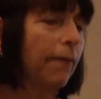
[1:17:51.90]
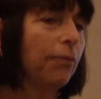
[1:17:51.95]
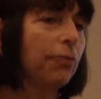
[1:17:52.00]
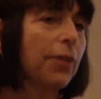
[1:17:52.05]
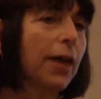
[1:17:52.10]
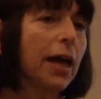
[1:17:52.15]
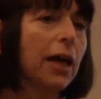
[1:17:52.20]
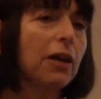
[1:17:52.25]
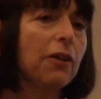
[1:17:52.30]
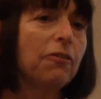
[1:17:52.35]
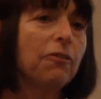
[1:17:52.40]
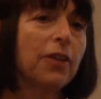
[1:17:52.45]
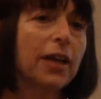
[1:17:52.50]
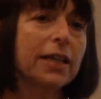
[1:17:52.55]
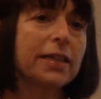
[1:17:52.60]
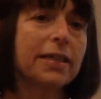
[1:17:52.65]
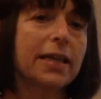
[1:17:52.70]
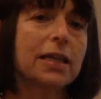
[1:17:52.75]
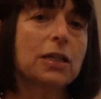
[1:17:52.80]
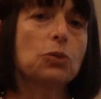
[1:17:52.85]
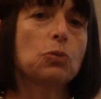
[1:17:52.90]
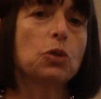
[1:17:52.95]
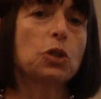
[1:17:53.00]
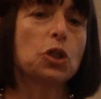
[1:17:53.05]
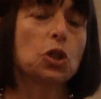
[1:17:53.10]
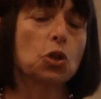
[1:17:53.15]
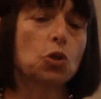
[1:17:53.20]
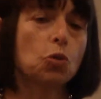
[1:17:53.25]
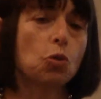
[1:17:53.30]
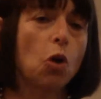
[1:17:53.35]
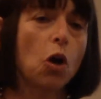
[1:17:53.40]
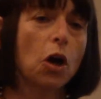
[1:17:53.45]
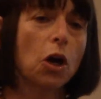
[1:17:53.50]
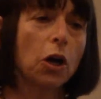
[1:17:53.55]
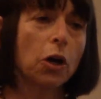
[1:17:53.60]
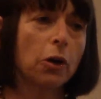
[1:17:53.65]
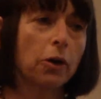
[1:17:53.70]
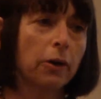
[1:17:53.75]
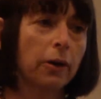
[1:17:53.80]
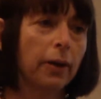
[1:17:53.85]
That effect size was
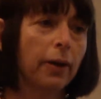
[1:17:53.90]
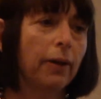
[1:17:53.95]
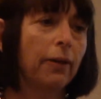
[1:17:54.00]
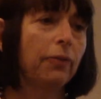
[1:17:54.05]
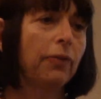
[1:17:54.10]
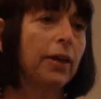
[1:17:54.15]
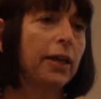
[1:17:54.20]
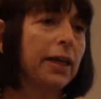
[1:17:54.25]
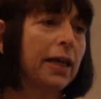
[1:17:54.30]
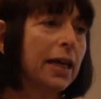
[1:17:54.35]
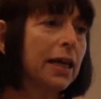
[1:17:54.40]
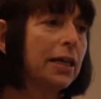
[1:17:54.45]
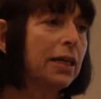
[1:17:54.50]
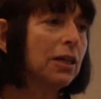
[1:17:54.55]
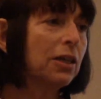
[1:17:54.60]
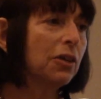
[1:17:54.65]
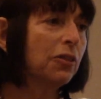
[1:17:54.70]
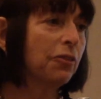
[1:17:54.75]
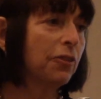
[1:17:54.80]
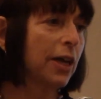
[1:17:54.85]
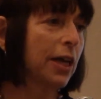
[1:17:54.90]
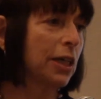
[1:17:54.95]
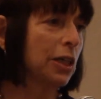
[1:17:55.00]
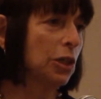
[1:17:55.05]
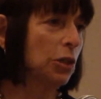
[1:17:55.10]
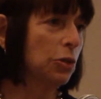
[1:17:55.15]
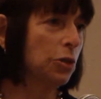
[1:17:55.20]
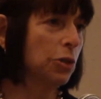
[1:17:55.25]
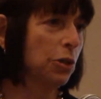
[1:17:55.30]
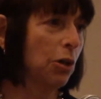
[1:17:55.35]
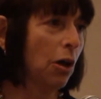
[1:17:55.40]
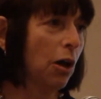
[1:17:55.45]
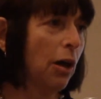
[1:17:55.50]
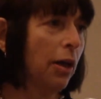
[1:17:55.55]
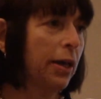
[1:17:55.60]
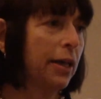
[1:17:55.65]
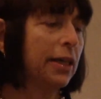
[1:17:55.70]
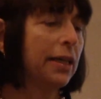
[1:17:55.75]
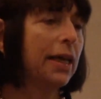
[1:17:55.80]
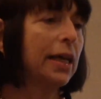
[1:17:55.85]
stronger than any of the effects you saw
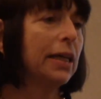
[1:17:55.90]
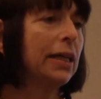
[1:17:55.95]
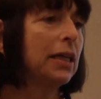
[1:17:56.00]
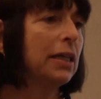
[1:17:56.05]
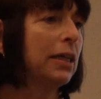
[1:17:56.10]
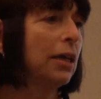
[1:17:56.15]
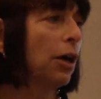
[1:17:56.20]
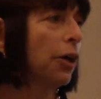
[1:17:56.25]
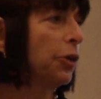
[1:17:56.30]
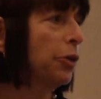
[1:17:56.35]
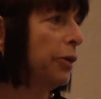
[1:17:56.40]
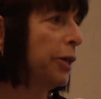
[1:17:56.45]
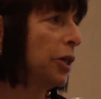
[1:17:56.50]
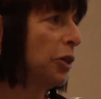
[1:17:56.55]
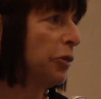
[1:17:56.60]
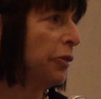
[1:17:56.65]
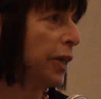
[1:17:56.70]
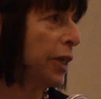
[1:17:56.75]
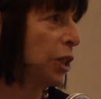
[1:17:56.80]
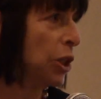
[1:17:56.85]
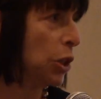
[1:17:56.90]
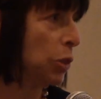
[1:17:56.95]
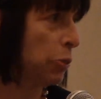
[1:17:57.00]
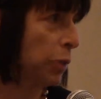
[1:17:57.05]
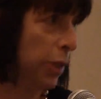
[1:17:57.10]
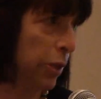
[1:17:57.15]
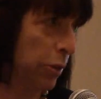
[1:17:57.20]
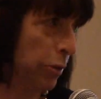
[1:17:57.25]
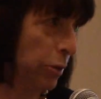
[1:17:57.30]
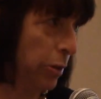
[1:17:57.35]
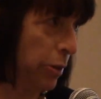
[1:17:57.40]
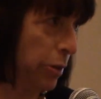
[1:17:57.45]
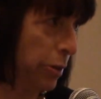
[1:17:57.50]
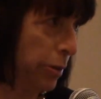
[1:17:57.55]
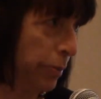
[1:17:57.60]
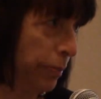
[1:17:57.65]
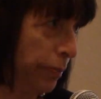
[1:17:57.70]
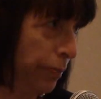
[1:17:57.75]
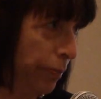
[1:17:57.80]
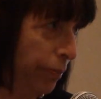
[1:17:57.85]
in any of the other intervention research.
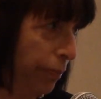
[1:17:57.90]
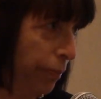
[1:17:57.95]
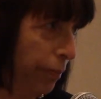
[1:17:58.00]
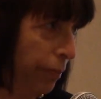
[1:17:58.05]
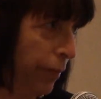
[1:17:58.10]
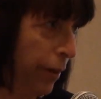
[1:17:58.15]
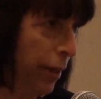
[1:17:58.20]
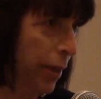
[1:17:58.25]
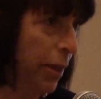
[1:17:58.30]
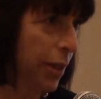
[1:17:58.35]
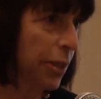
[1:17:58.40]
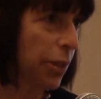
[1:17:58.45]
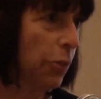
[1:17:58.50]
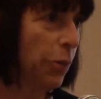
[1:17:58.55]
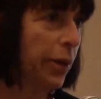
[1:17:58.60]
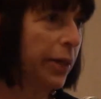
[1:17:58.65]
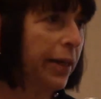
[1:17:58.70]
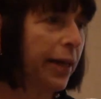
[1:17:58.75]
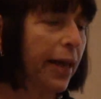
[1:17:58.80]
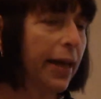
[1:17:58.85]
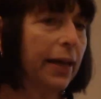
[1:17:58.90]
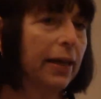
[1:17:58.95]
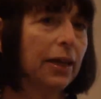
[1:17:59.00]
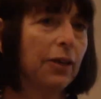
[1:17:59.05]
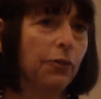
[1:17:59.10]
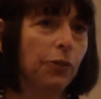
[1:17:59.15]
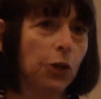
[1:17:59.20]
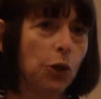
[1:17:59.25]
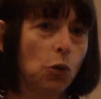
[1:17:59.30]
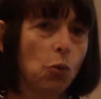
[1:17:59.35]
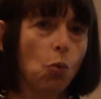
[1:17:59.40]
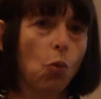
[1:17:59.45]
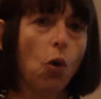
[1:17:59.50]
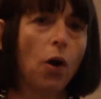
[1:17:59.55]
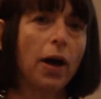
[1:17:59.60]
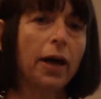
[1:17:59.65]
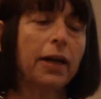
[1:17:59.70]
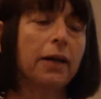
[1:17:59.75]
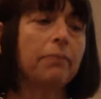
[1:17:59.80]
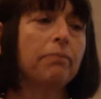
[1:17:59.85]
So again, if you
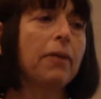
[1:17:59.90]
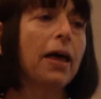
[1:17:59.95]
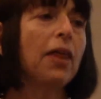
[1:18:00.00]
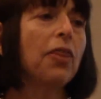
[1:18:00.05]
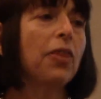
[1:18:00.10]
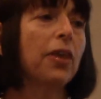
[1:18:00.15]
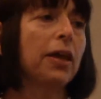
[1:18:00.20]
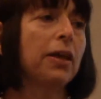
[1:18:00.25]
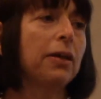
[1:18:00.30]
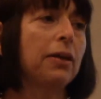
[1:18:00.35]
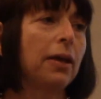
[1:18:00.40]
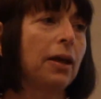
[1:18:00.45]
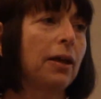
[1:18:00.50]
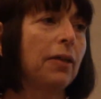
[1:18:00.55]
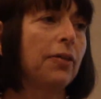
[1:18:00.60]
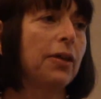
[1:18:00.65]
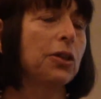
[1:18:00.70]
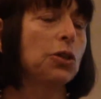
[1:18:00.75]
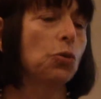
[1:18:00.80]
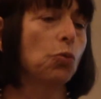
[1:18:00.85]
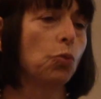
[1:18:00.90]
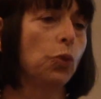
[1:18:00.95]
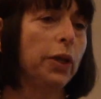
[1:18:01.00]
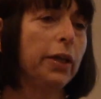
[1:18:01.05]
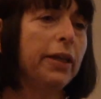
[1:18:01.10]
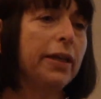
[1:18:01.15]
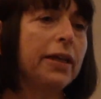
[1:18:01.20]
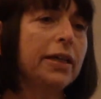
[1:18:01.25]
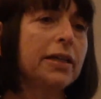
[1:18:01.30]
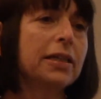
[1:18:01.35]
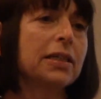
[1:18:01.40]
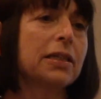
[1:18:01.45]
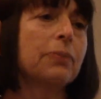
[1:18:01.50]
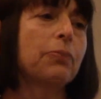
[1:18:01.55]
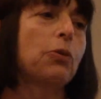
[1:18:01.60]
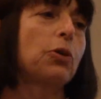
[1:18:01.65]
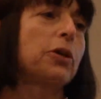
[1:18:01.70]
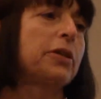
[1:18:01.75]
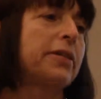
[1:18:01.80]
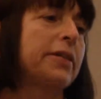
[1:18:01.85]
want a method that's really going to
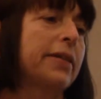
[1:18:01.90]
support